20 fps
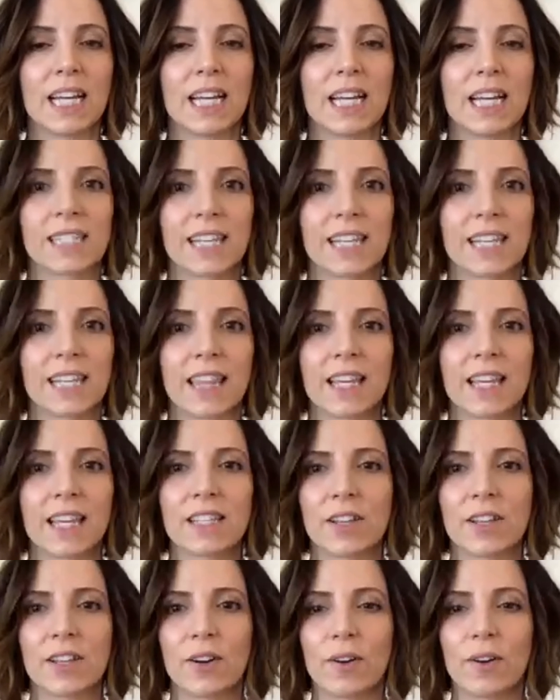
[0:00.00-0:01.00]
And
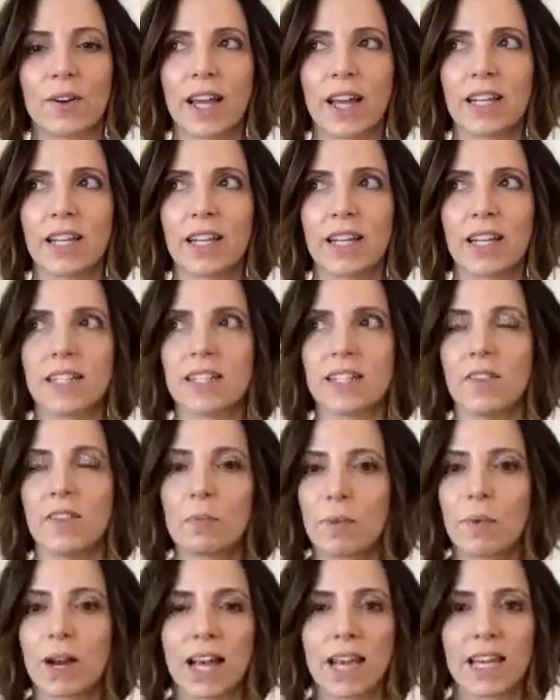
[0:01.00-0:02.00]
from like
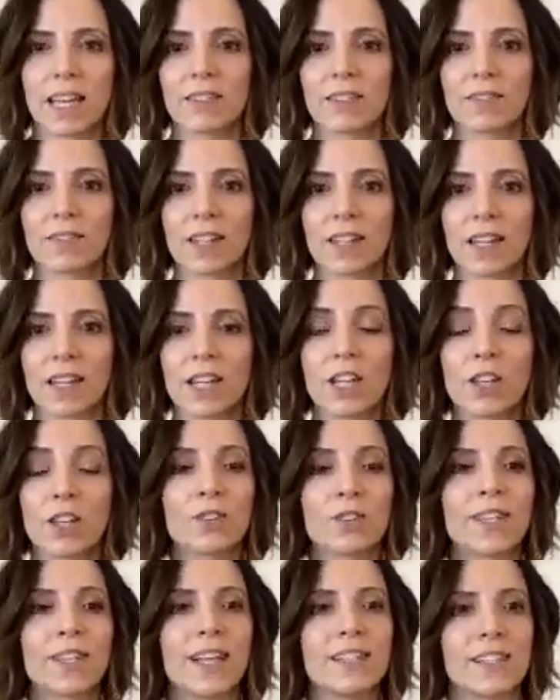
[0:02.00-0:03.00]
and you
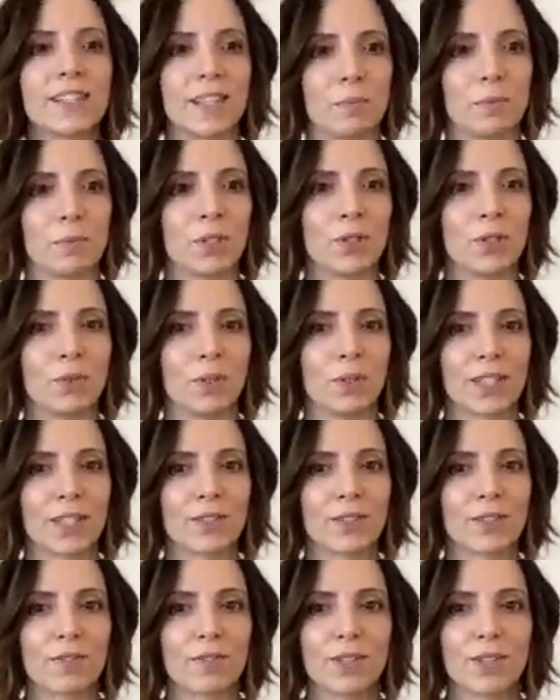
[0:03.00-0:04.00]
sense them too. Like,
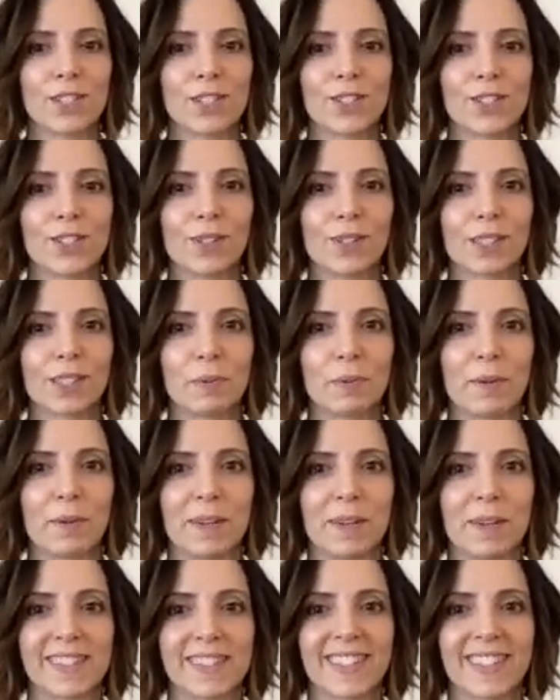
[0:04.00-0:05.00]
so everyone should do
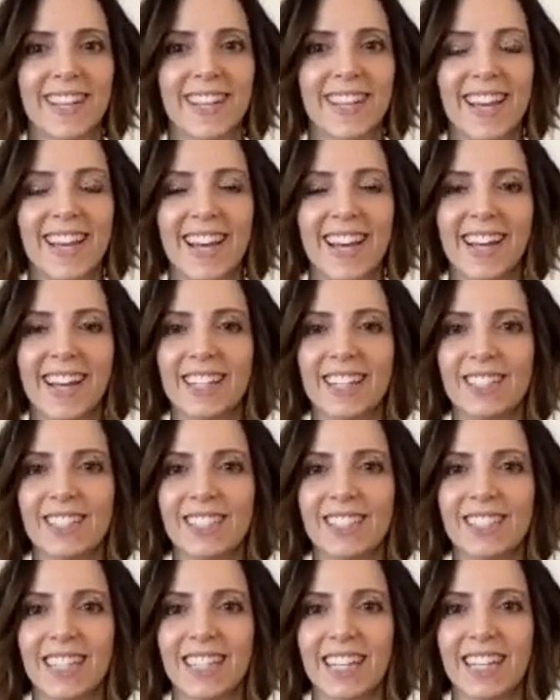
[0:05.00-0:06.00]
experiments
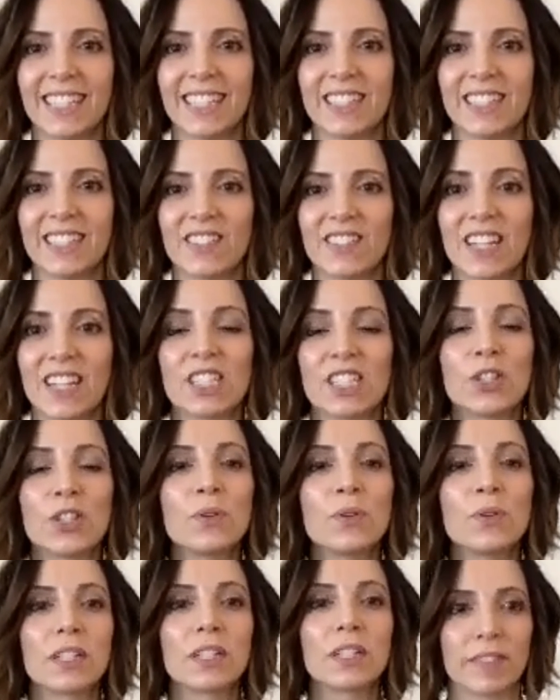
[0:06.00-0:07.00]
and
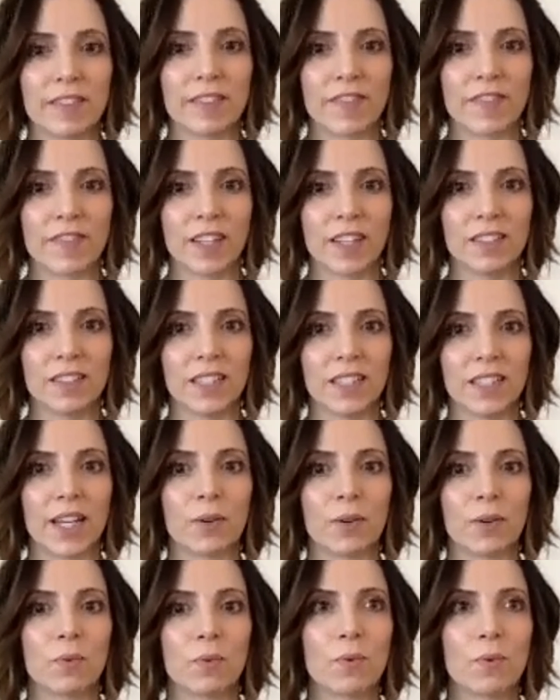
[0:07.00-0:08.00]
intuitively feel like
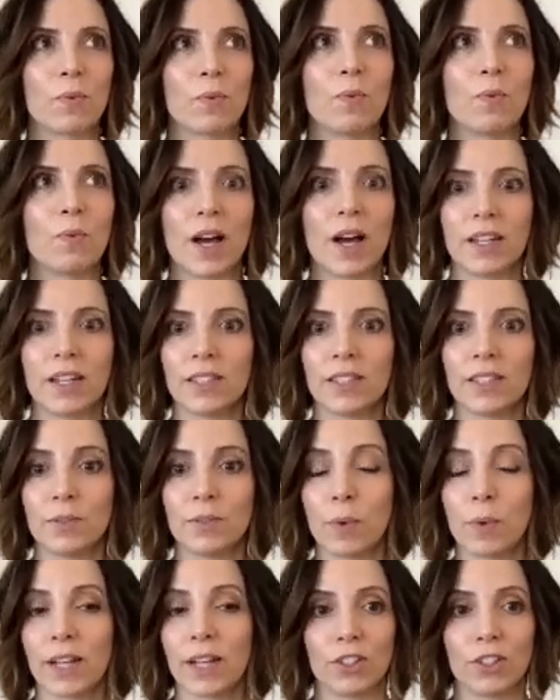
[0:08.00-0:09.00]

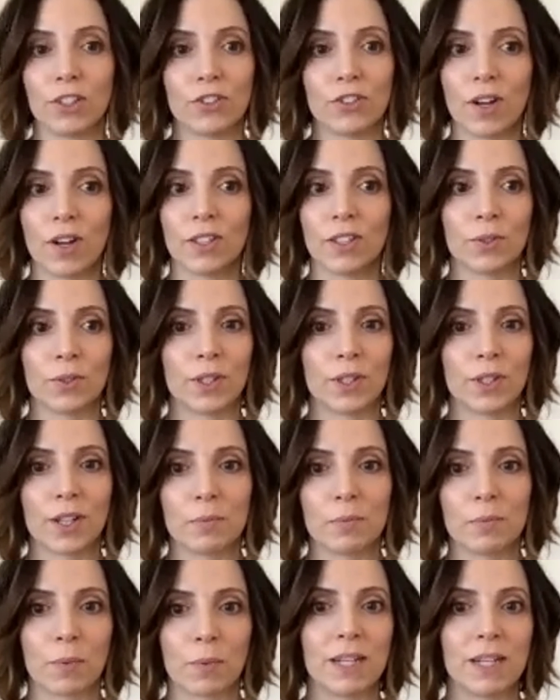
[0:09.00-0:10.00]
when you're drawn to an
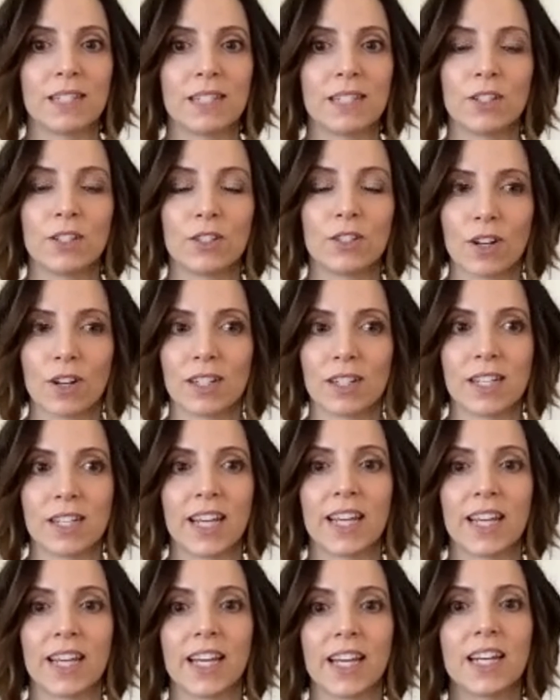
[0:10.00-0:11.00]
herb or when you're drawn to
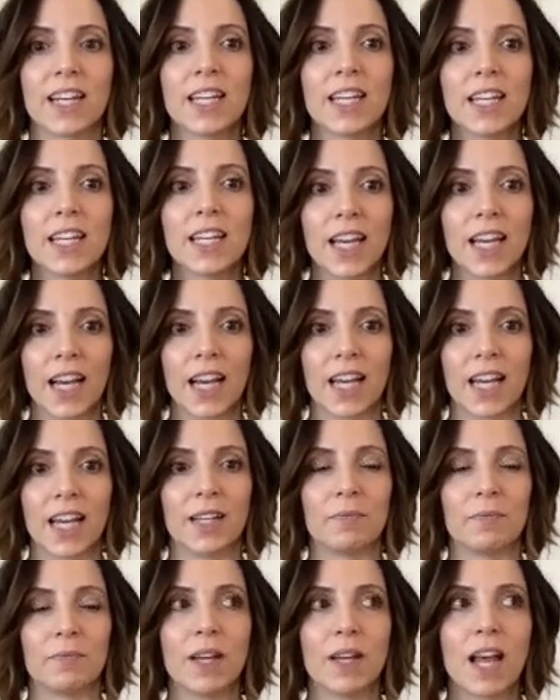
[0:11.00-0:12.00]
taking it.
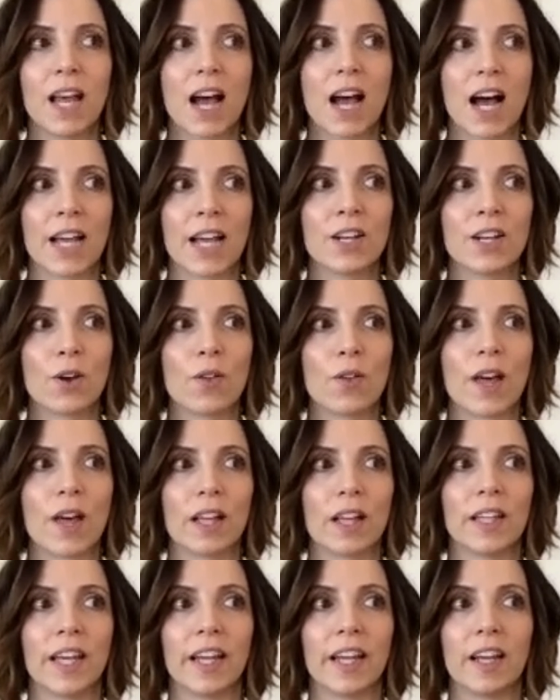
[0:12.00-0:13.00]
I know that
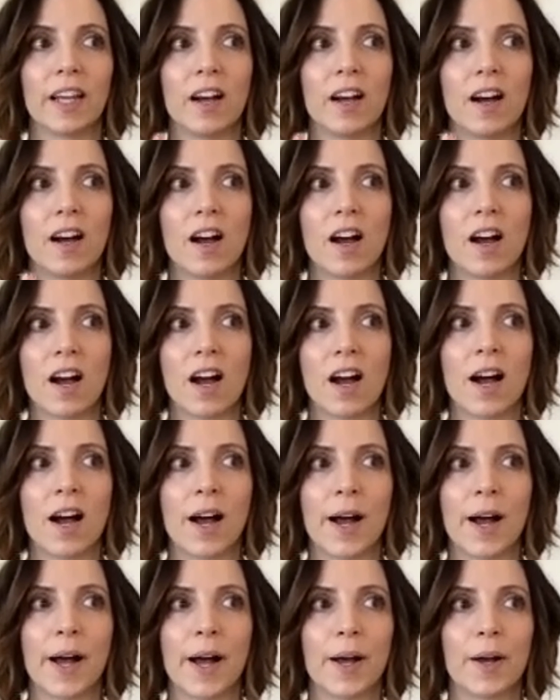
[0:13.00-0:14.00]
like
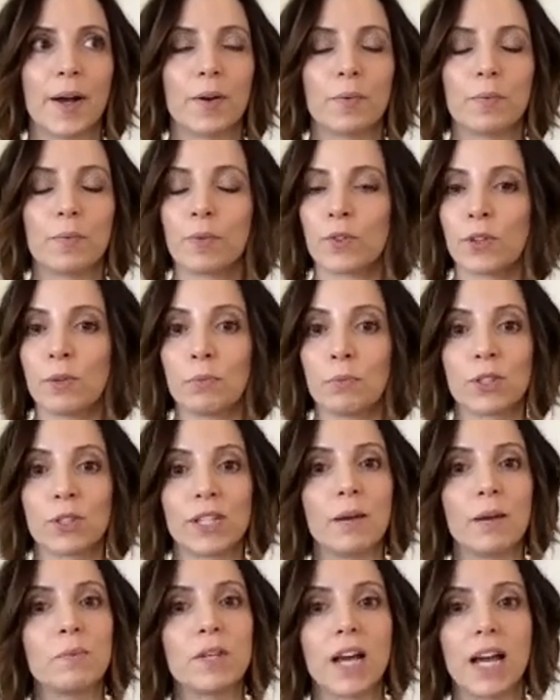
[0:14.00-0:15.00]
Shreem
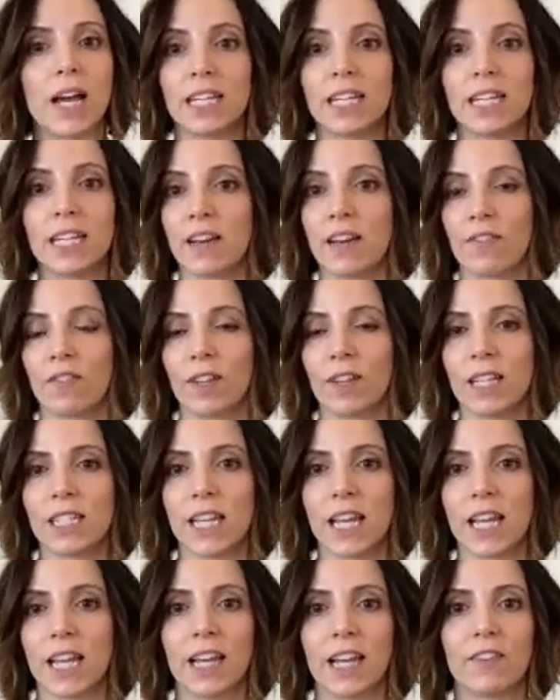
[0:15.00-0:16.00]
Brzee, I definitely
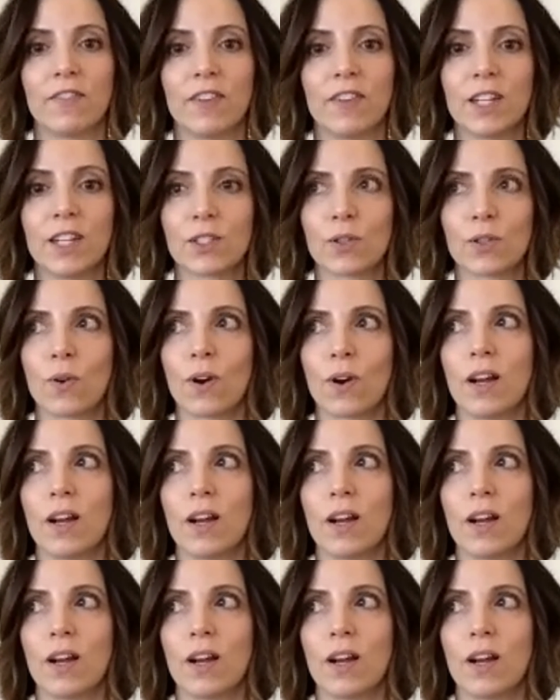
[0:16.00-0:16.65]
take Venus Hora